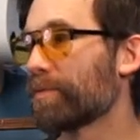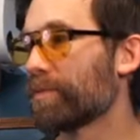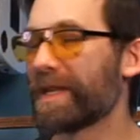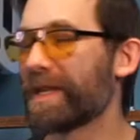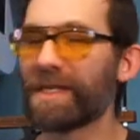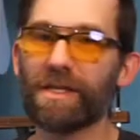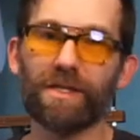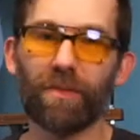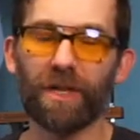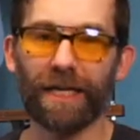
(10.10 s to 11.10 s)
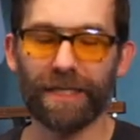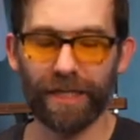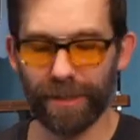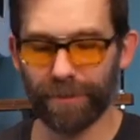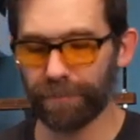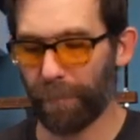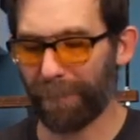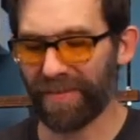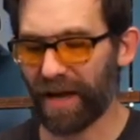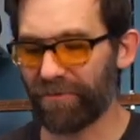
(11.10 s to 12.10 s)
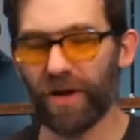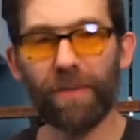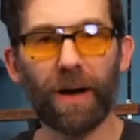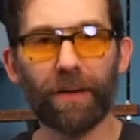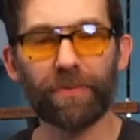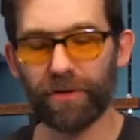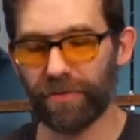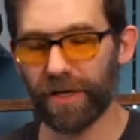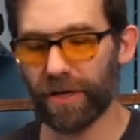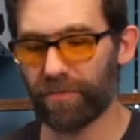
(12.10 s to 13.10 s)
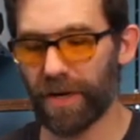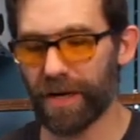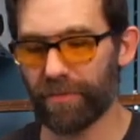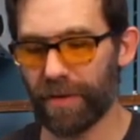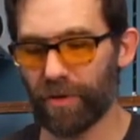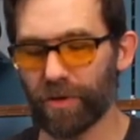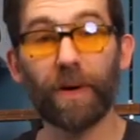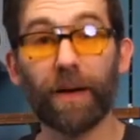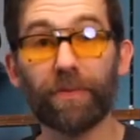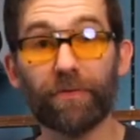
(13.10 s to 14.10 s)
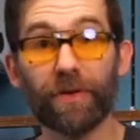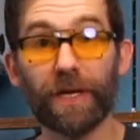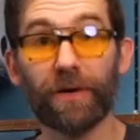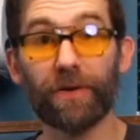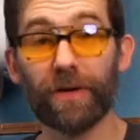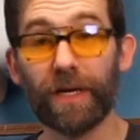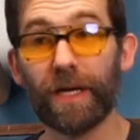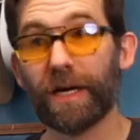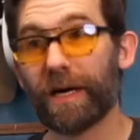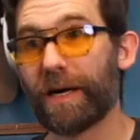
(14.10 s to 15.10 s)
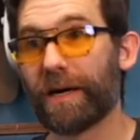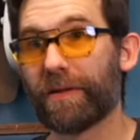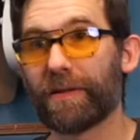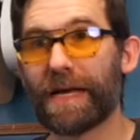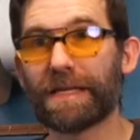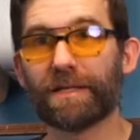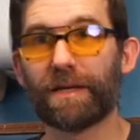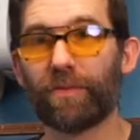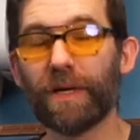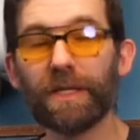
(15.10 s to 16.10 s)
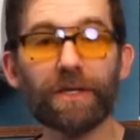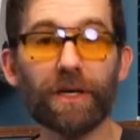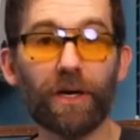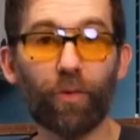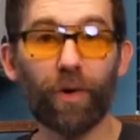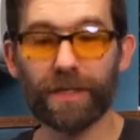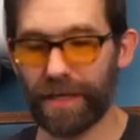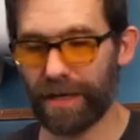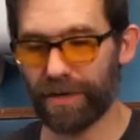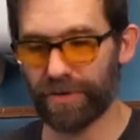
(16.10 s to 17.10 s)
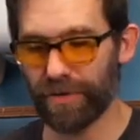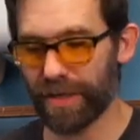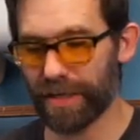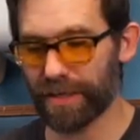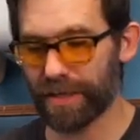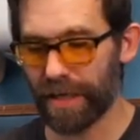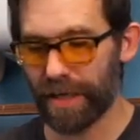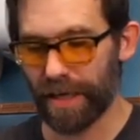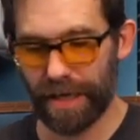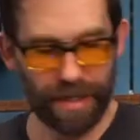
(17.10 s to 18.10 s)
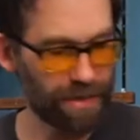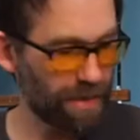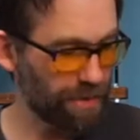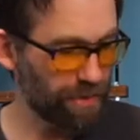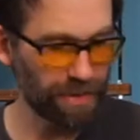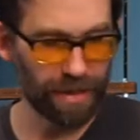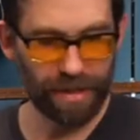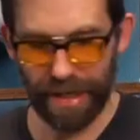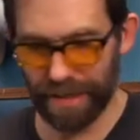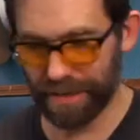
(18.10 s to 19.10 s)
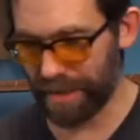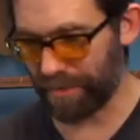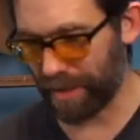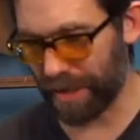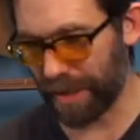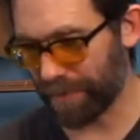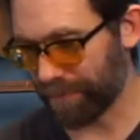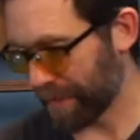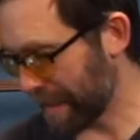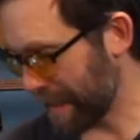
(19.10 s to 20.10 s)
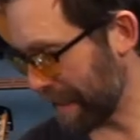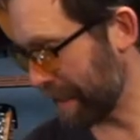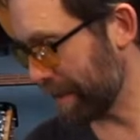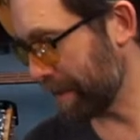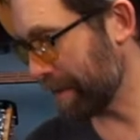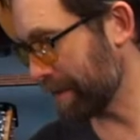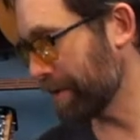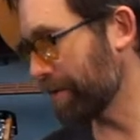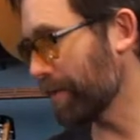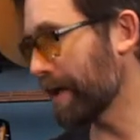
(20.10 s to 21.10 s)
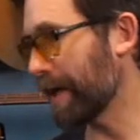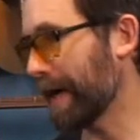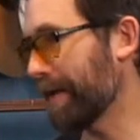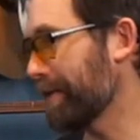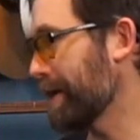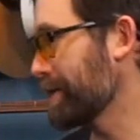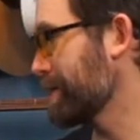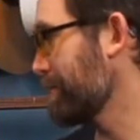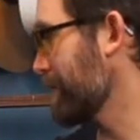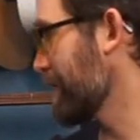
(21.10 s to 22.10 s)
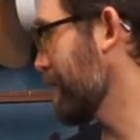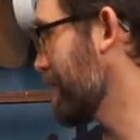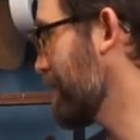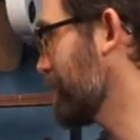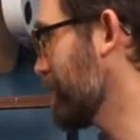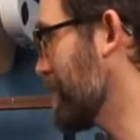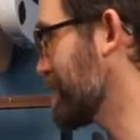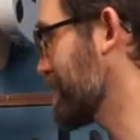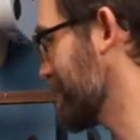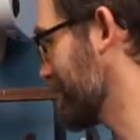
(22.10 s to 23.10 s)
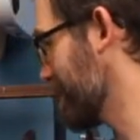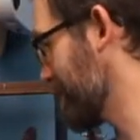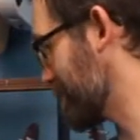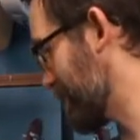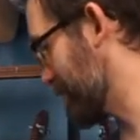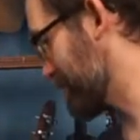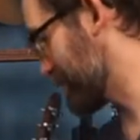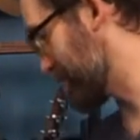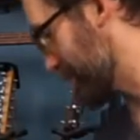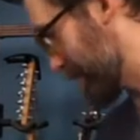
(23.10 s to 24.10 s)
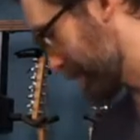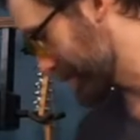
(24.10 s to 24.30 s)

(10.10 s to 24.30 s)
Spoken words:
this is something I did, a very popular video, probably my most popular video the last couple months ago, was how to do this, and using the Headset Buddy. And you know what, I had the Headset Buddy and now I lost it. It's around here somewhere.